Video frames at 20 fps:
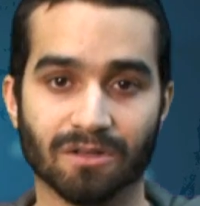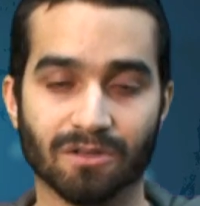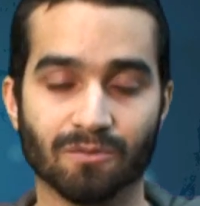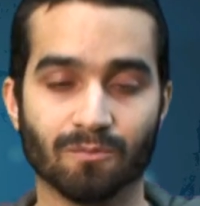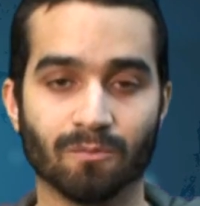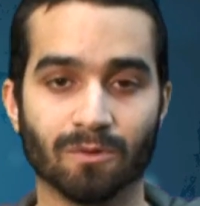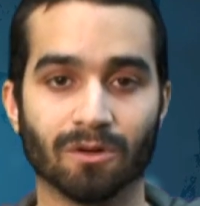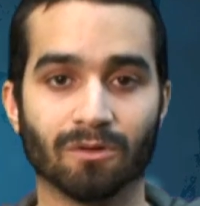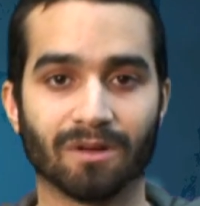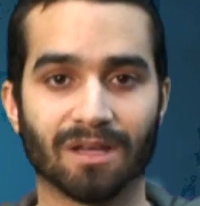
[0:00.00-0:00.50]
You
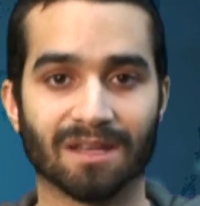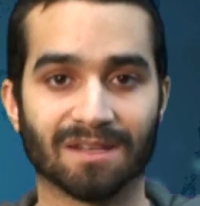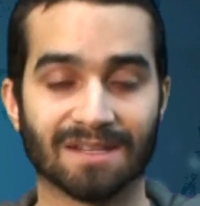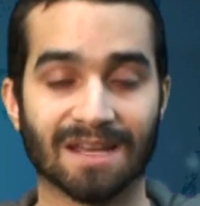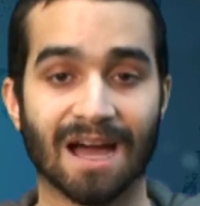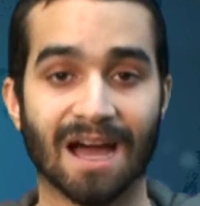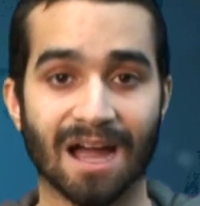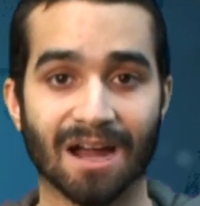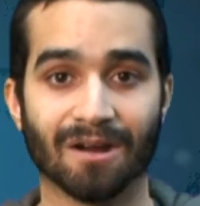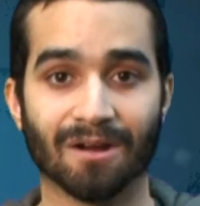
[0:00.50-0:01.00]
will get
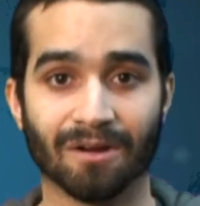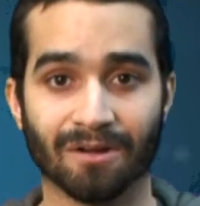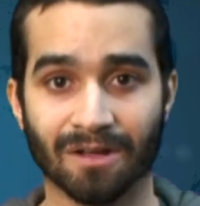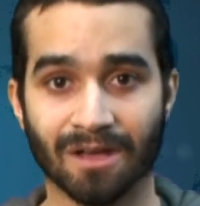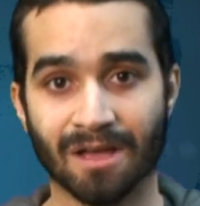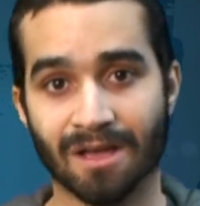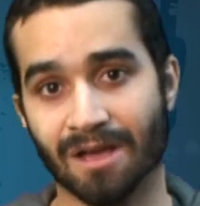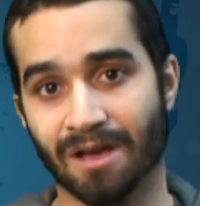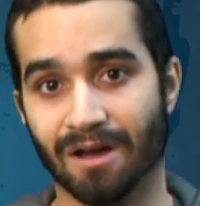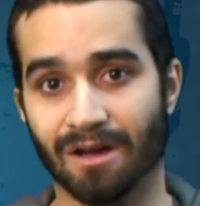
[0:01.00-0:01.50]
tired
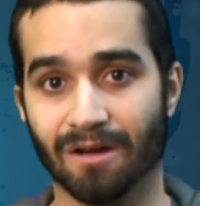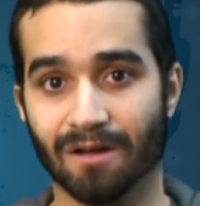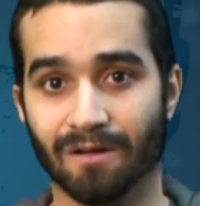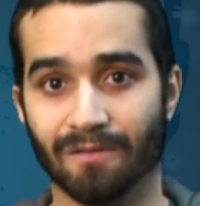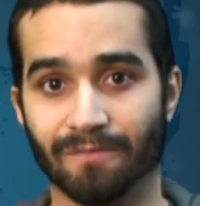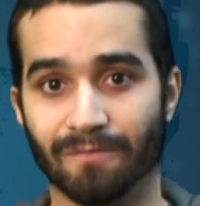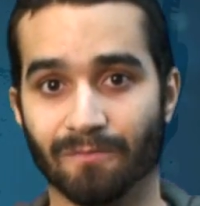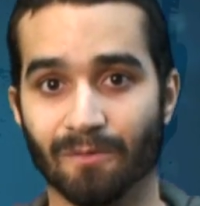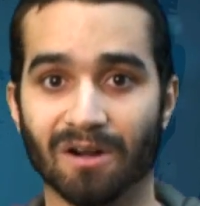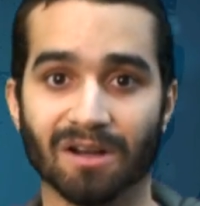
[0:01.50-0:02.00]

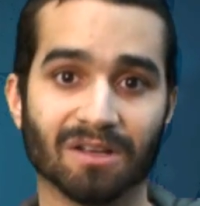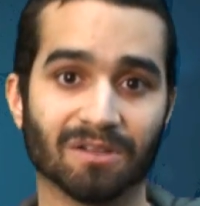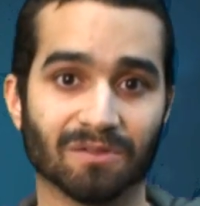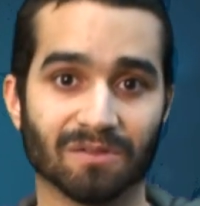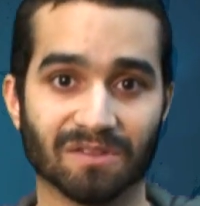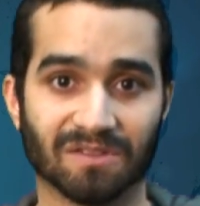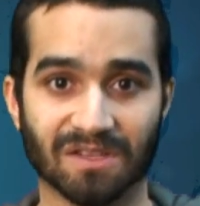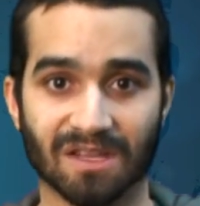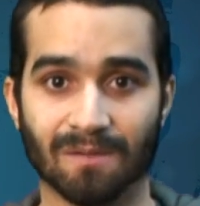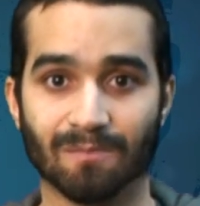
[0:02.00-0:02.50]
of running into
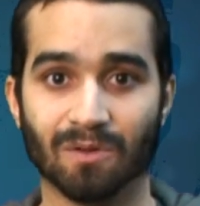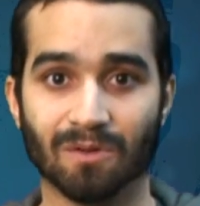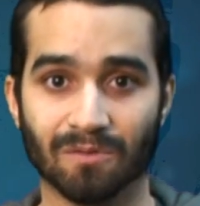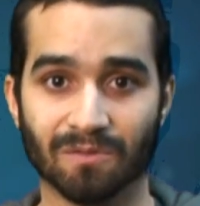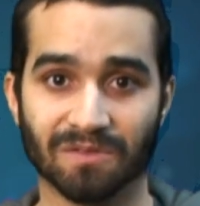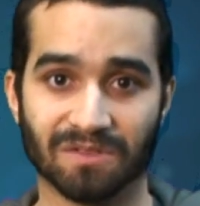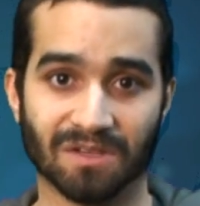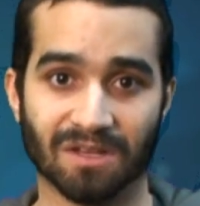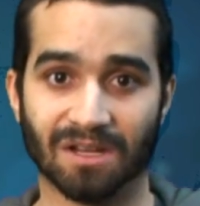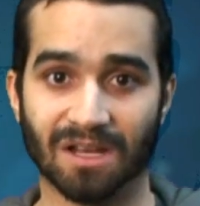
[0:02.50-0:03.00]
the same
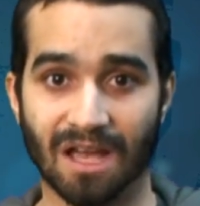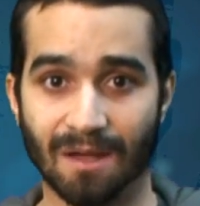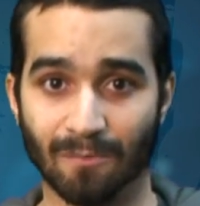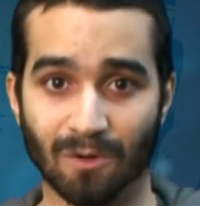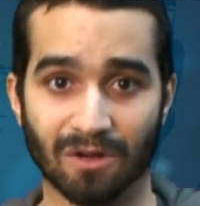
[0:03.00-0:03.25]
goon saying, "I'm